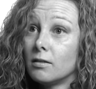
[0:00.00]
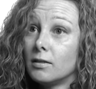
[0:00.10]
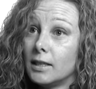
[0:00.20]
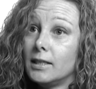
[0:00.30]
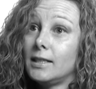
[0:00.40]

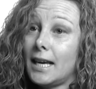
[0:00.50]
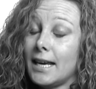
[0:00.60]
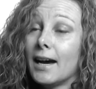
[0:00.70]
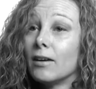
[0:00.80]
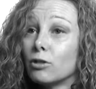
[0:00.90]
the
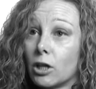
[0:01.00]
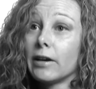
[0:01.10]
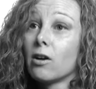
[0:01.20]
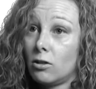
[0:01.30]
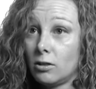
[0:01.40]
day after I
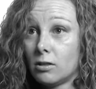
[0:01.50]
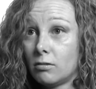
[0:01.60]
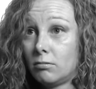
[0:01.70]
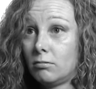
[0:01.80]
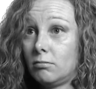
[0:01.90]
called,
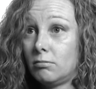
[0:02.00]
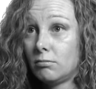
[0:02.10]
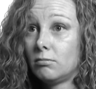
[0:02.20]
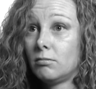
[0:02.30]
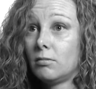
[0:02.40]

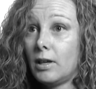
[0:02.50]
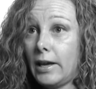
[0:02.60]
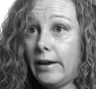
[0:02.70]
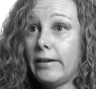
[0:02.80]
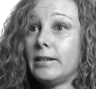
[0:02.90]

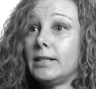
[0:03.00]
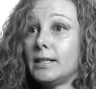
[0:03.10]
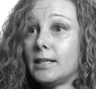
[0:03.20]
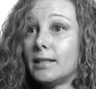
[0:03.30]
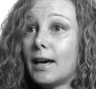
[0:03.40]

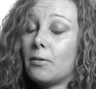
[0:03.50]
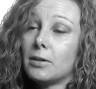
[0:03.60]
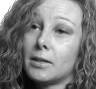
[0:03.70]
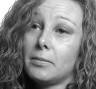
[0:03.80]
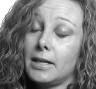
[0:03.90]
and that
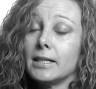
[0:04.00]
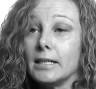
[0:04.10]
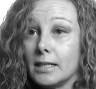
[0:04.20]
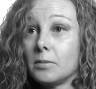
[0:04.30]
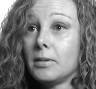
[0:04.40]
was
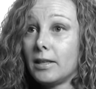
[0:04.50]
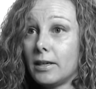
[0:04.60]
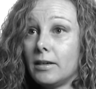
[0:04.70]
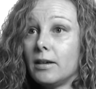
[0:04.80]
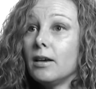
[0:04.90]
amazing to me
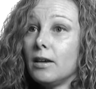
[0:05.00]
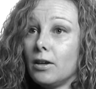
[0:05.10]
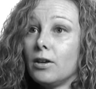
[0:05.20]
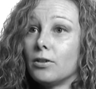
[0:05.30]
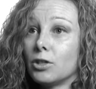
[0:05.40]
that,
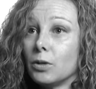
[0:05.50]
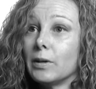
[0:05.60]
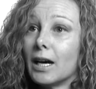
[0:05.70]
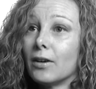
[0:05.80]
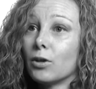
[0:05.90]
you know, she
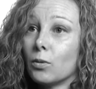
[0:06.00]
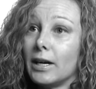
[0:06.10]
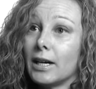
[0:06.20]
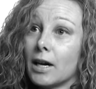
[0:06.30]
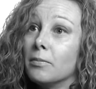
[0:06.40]
went out of her way
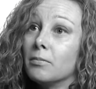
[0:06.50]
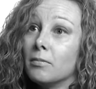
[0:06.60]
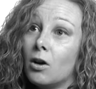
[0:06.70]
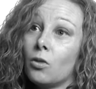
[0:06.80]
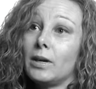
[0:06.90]
to come
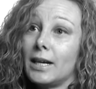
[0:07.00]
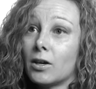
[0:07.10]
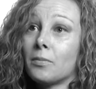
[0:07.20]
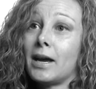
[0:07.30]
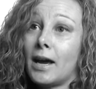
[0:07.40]
all the way down
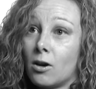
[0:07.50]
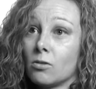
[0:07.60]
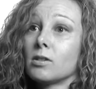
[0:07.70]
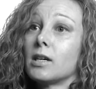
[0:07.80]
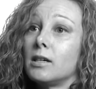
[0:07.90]
to my
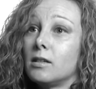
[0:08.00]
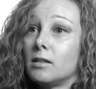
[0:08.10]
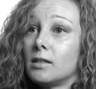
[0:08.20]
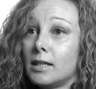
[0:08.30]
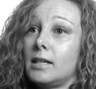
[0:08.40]
house
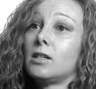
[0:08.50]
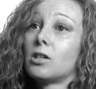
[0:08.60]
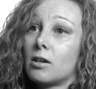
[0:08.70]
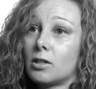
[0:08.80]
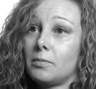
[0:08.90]
and sit and
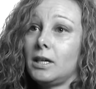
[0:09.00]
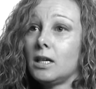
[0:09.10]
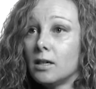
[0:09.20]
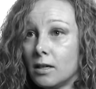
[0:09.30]
talk to me.